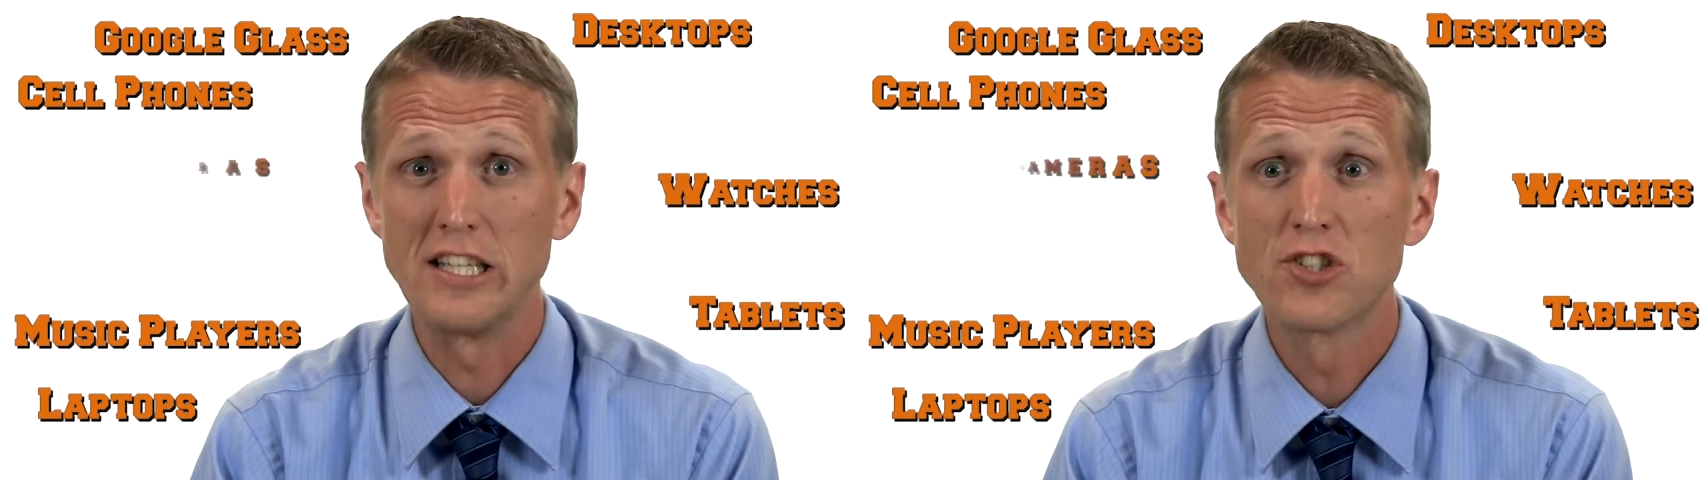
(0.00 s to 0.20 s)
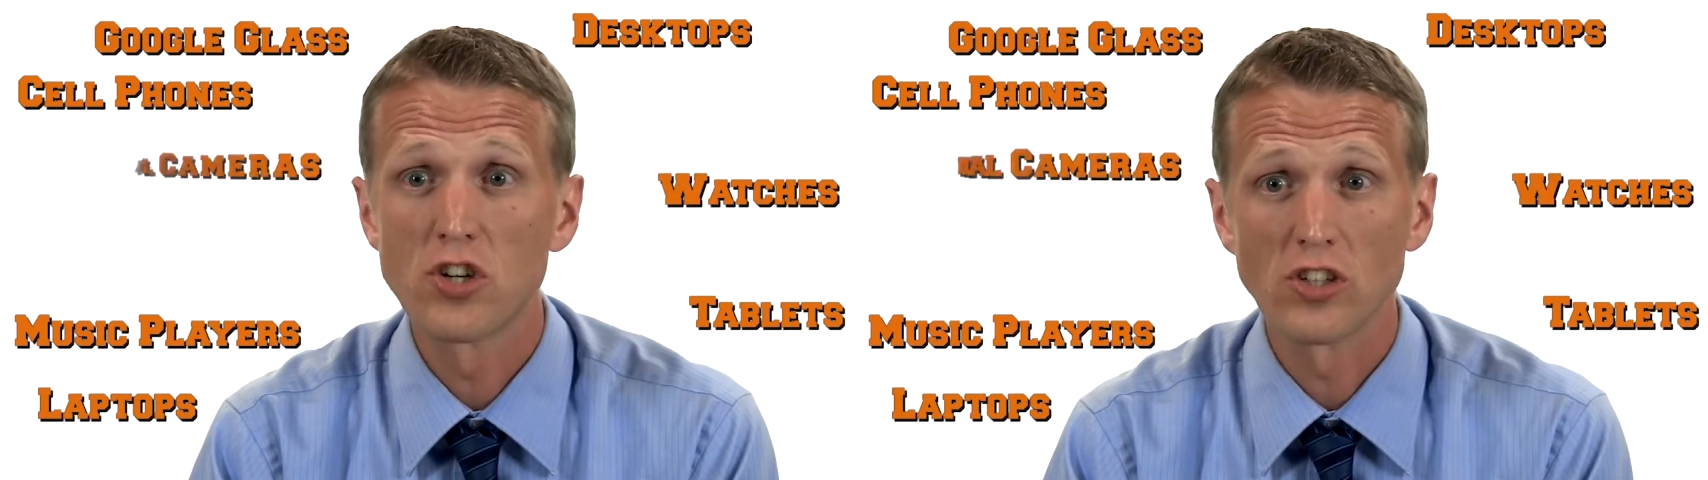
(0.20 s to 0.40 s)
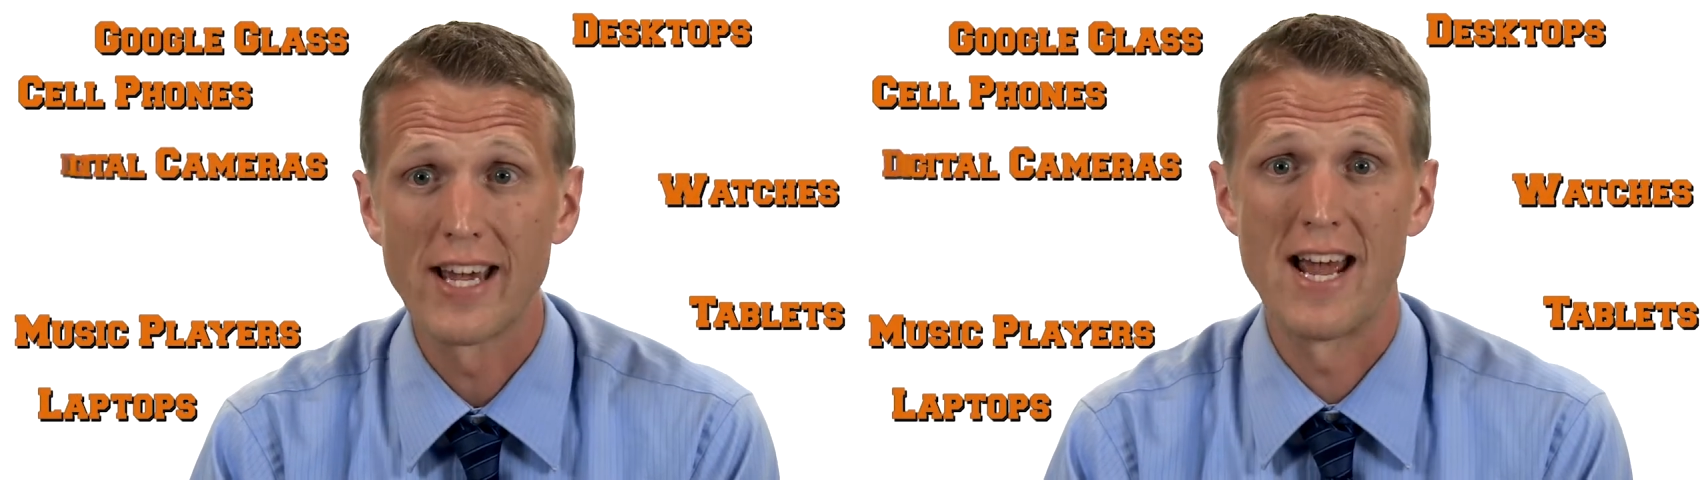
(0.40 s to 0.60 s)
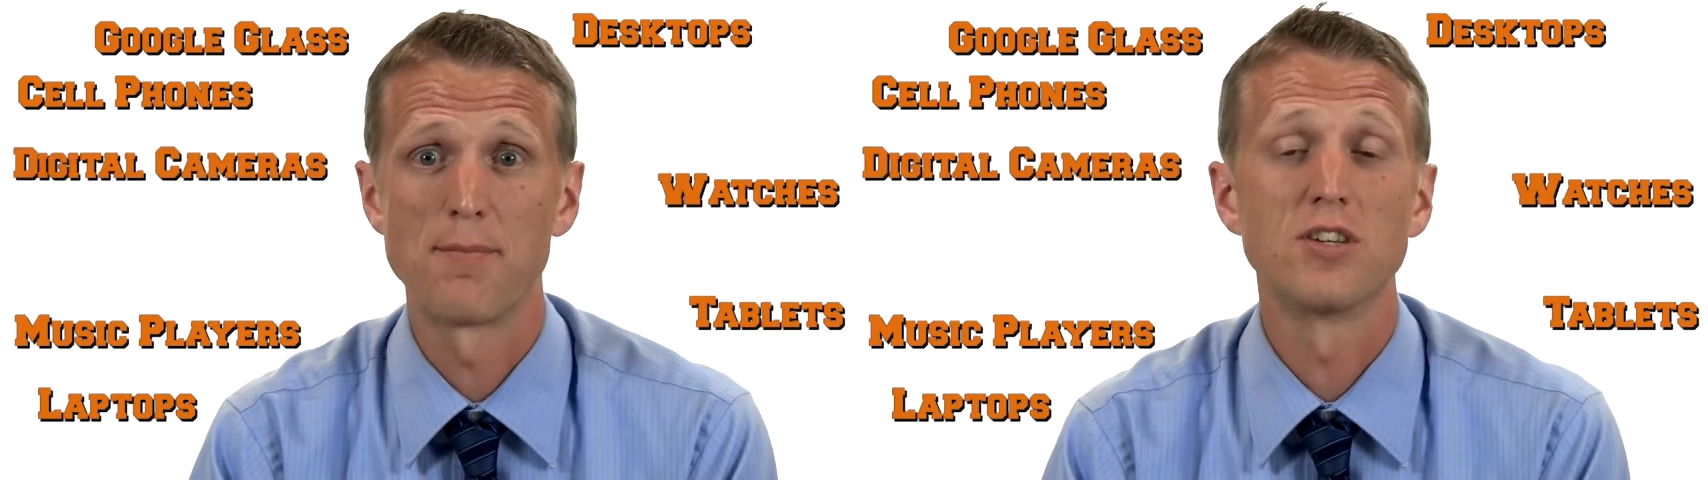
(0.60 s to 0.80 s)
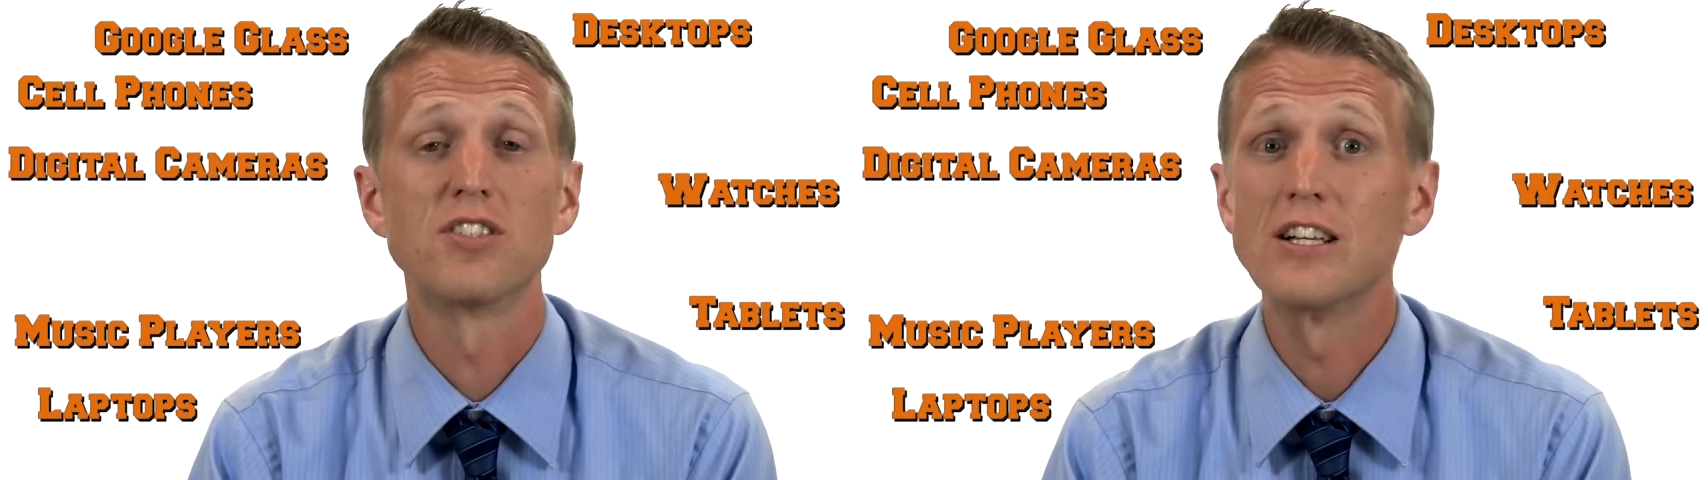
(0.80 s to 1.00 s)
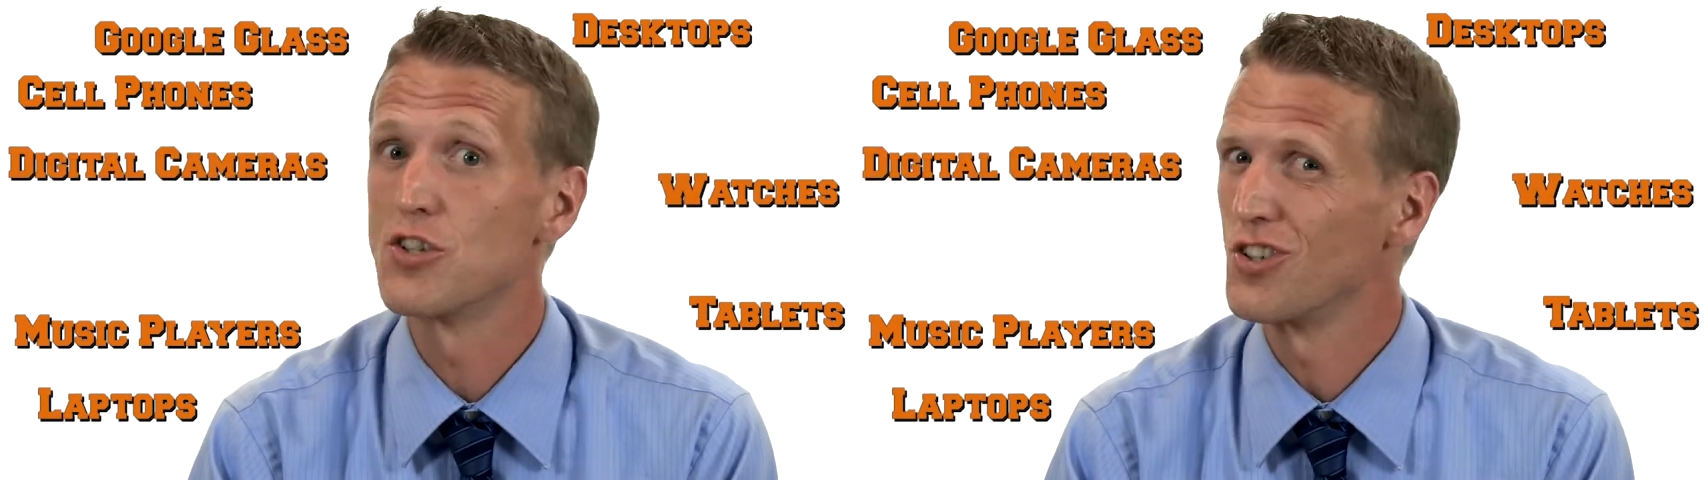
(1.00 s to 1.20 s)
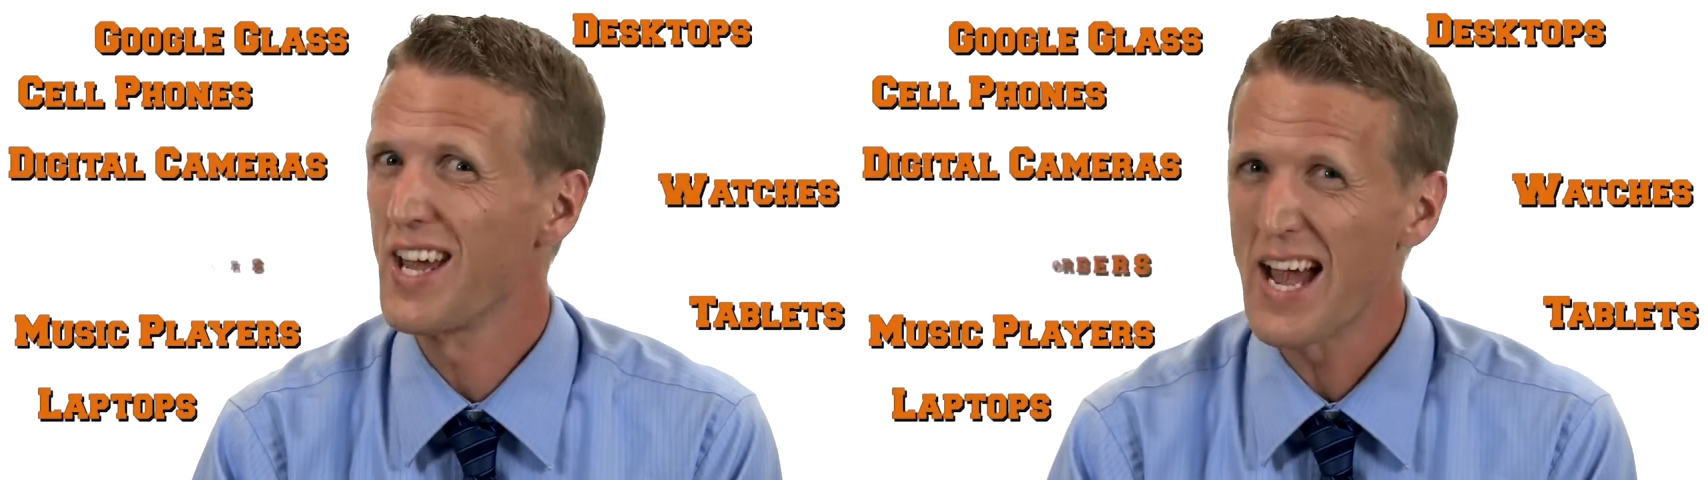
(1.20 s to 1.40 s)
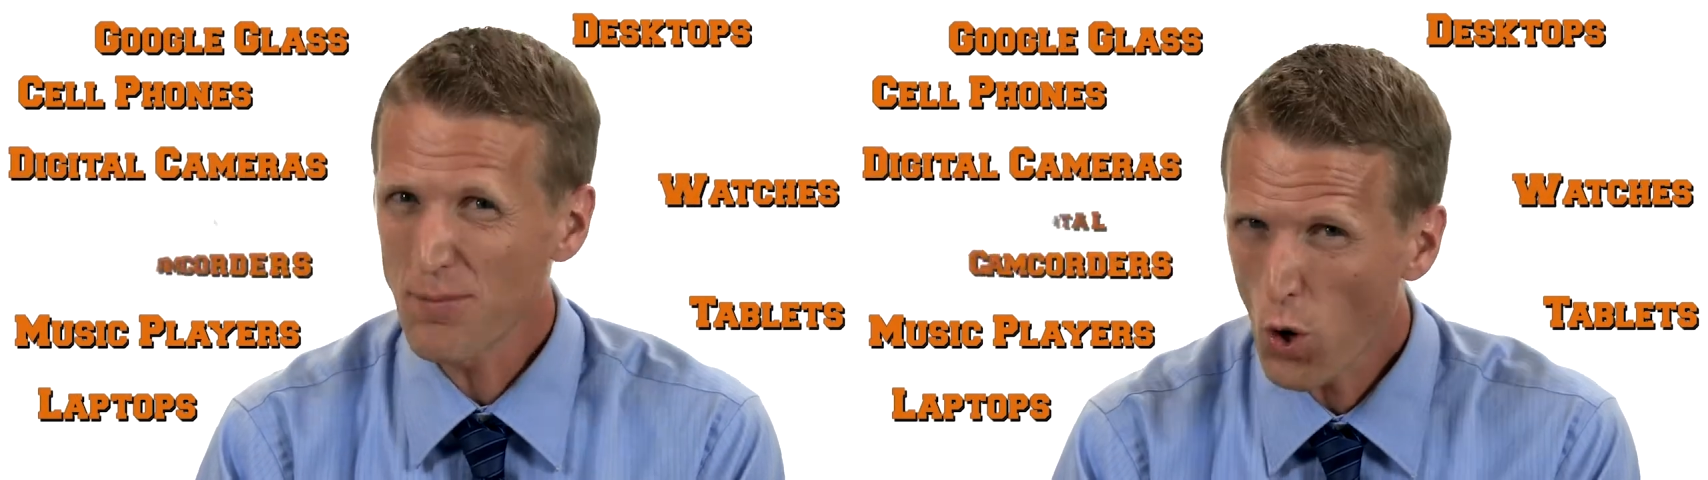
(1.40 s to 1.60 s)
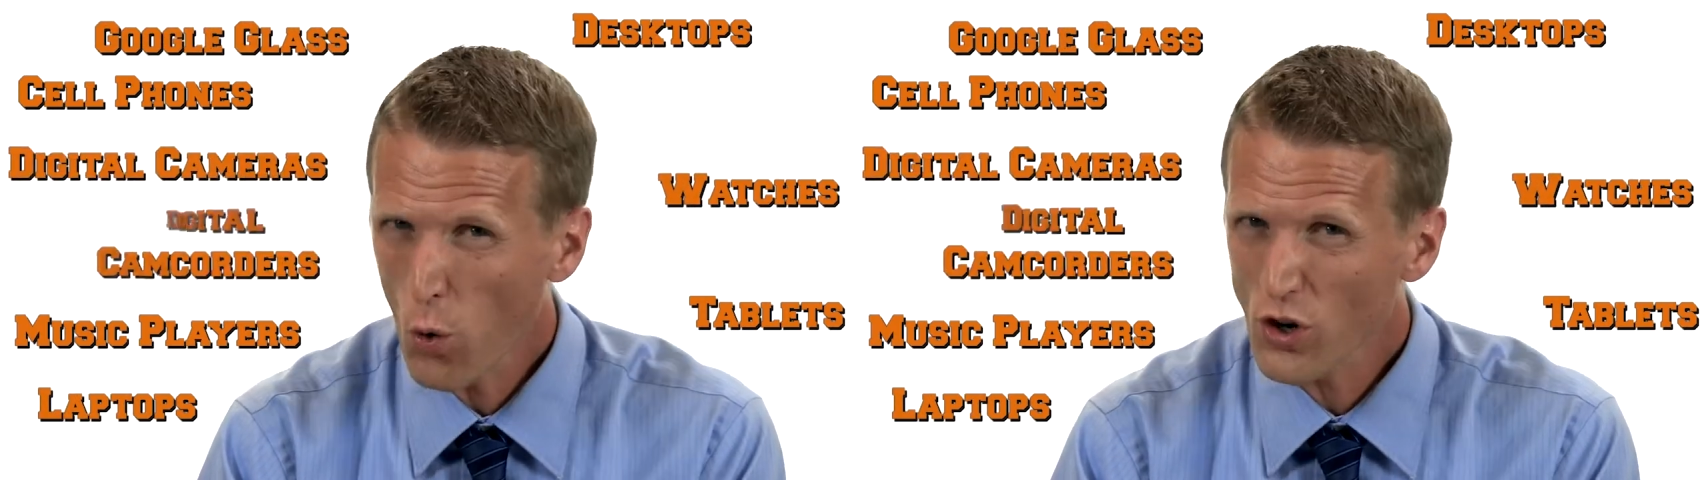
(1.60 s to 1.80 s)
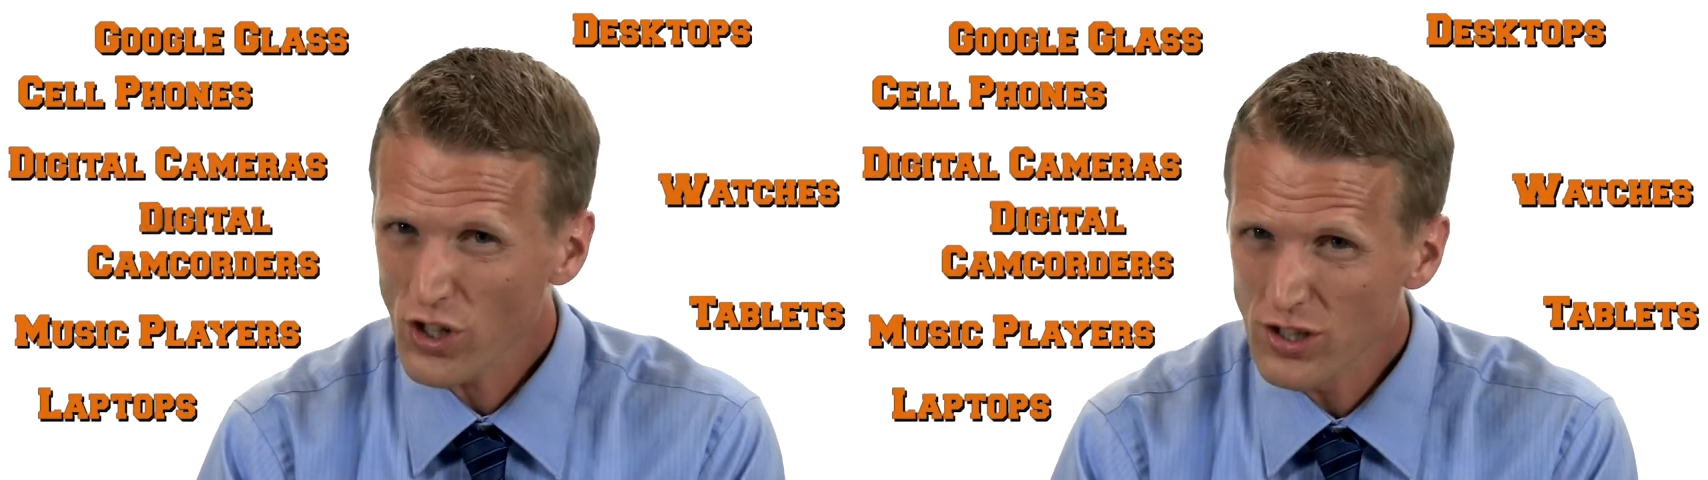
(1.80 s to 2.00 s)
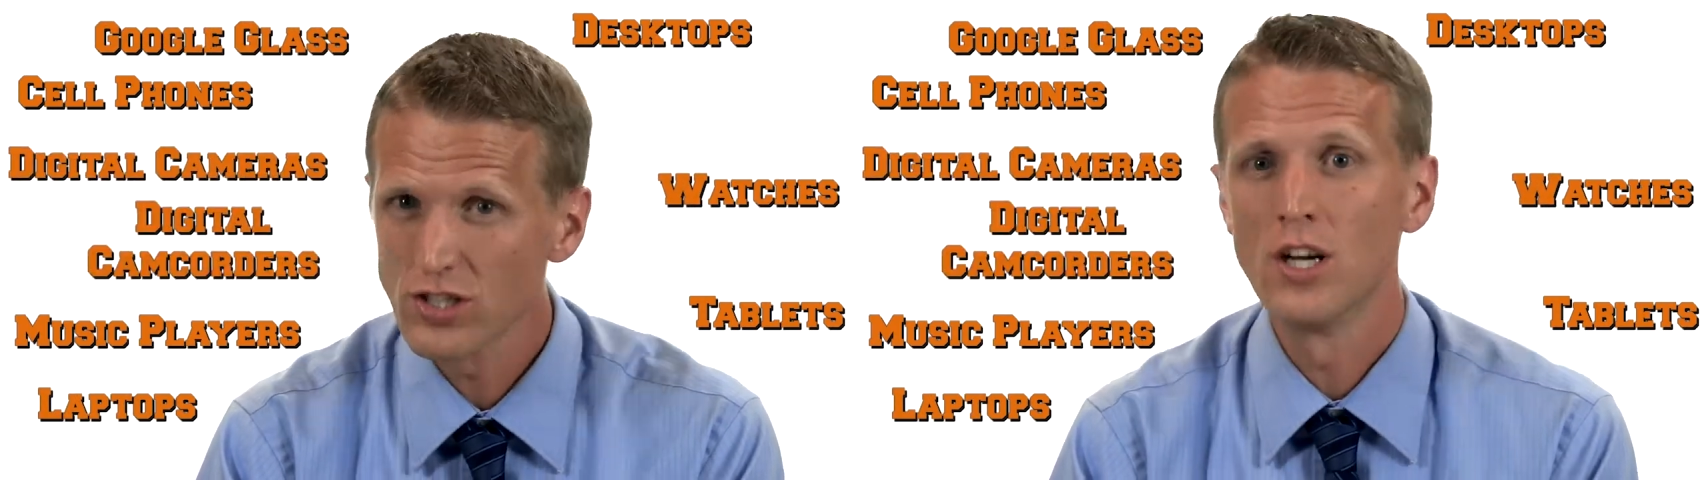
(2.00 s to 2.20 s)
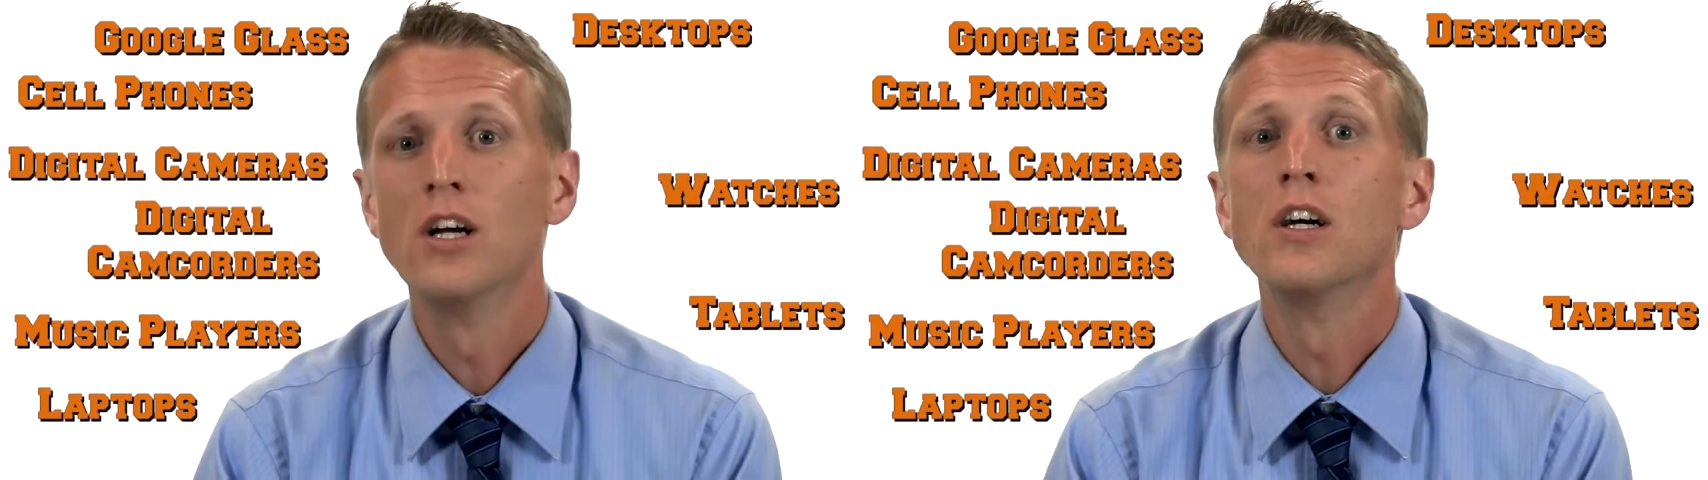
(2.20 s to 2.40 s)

digital cameras, digital camcorders,